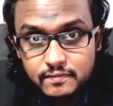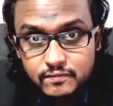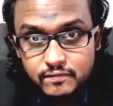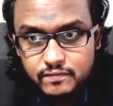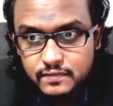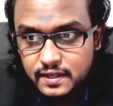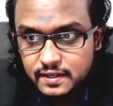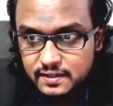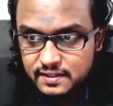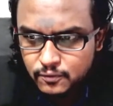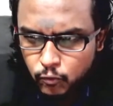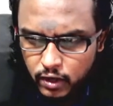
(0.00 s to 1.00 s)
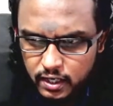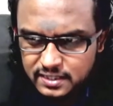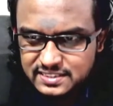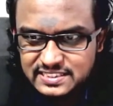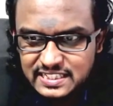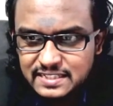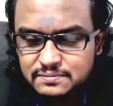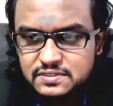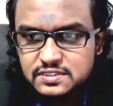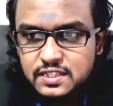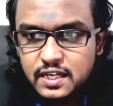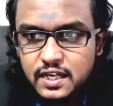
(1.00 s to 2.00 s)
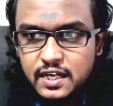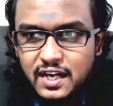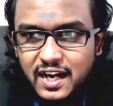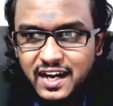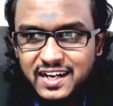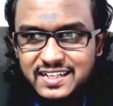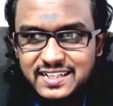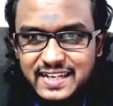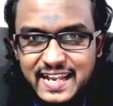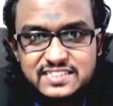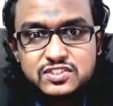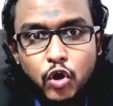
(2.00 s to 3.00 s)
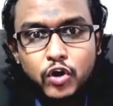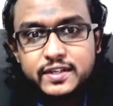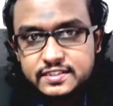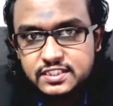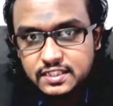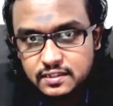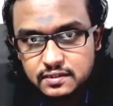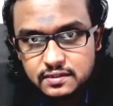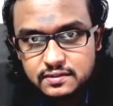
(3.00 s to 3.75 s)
The work seems less original.